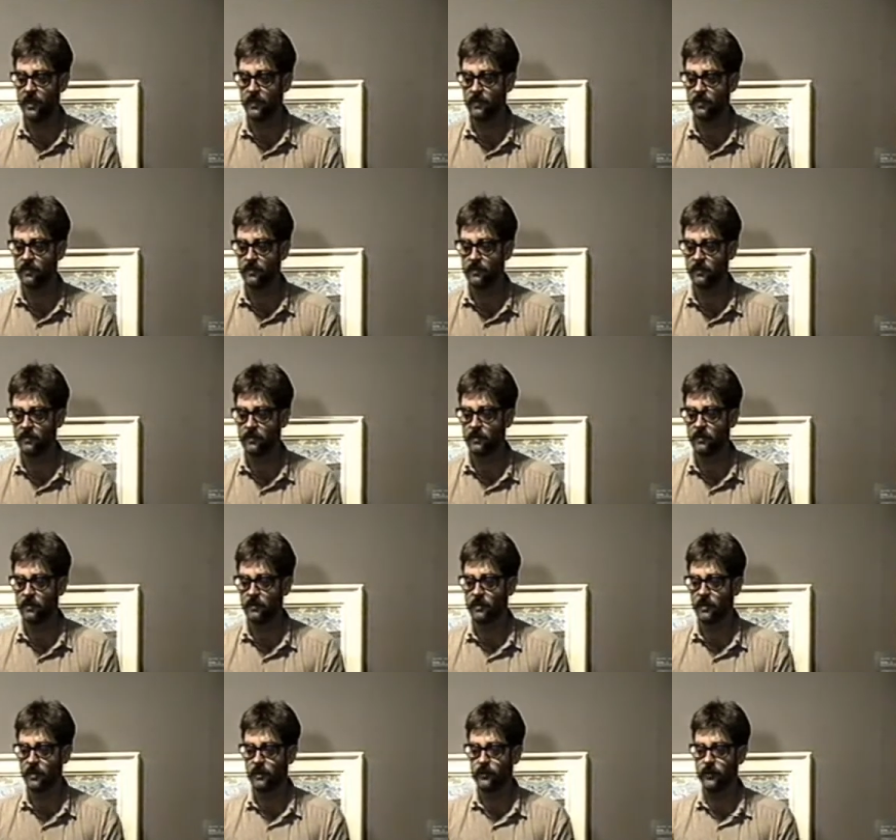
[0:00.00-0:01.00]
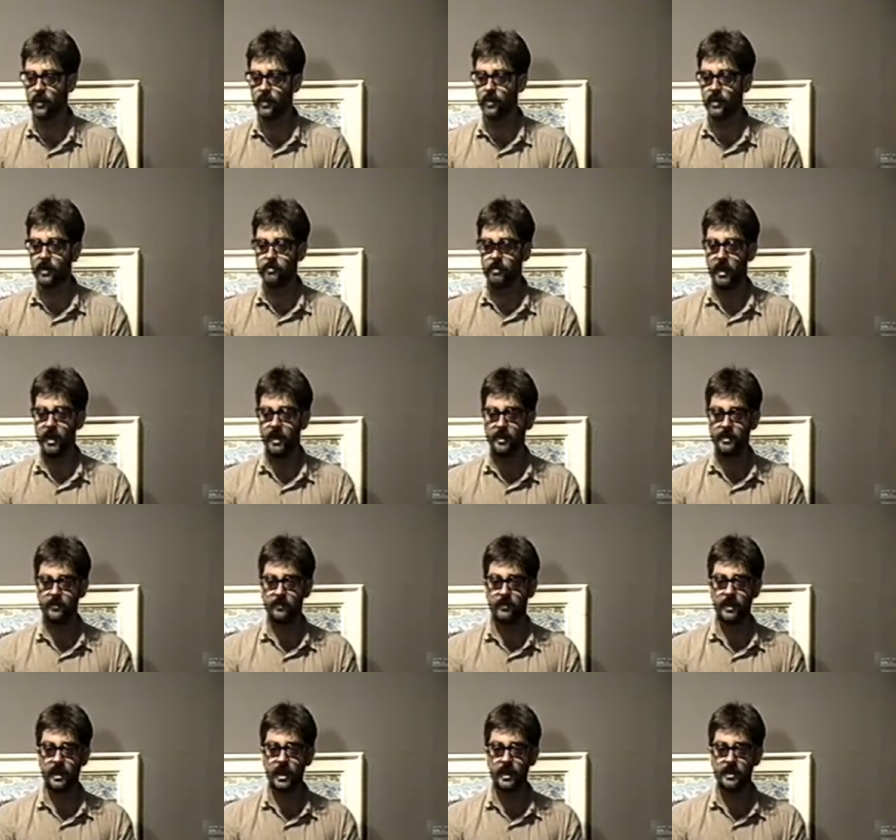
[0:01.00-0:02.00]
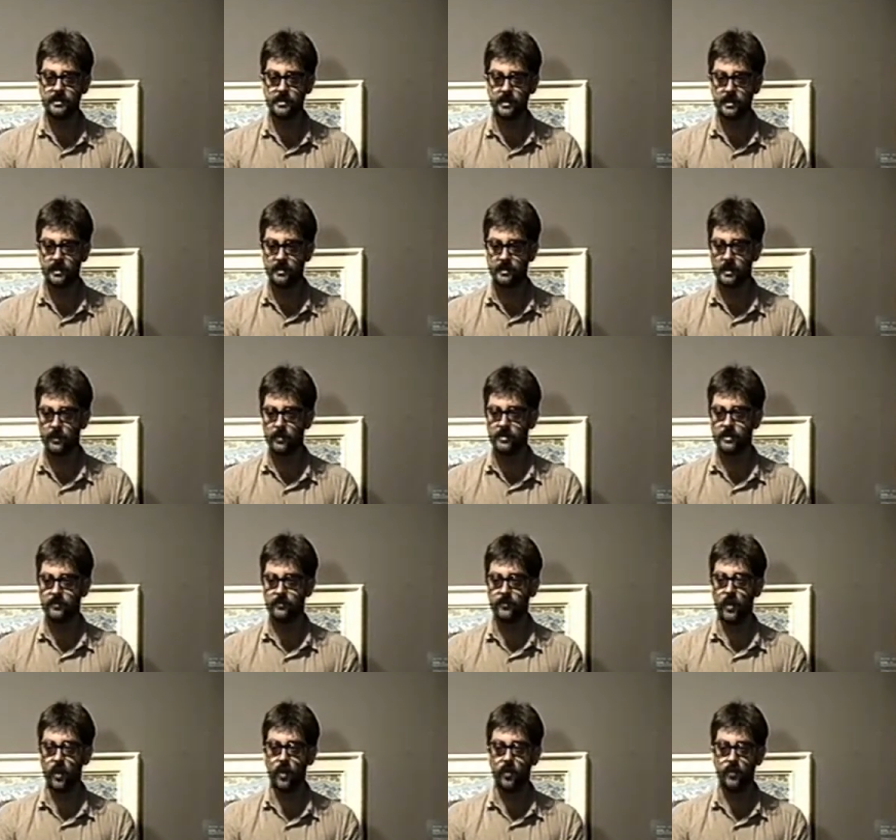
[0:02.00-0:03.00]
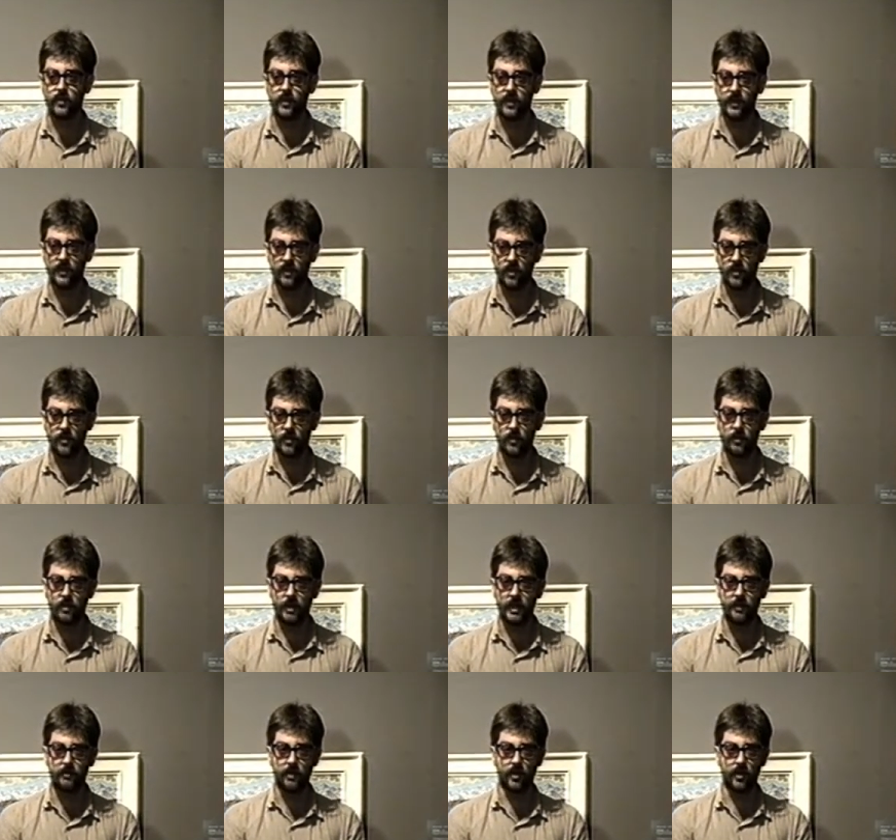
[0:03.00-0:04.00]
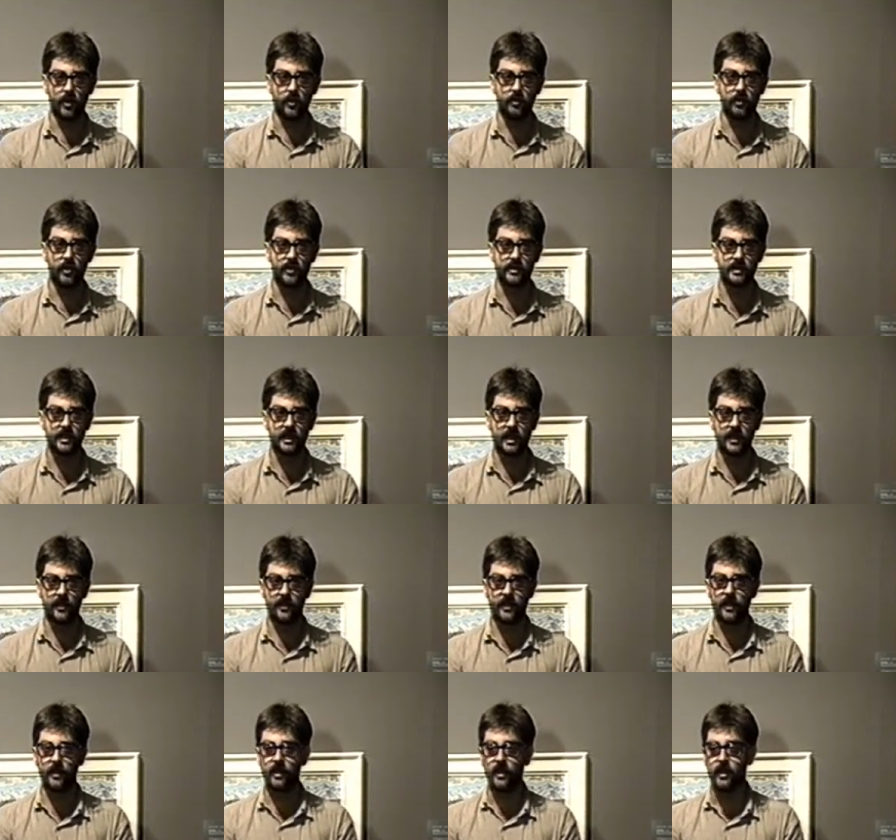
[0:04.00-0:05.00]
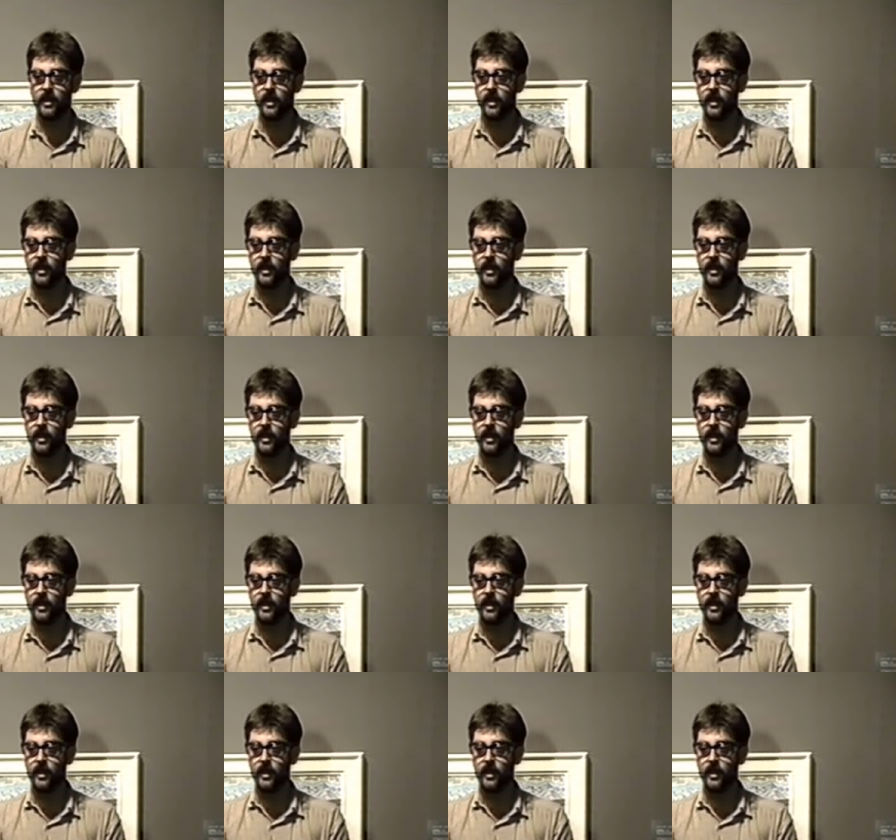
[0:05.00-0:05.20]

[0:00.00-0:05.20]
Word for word: and in the early part of the 80s, he was involved with a group of people who put together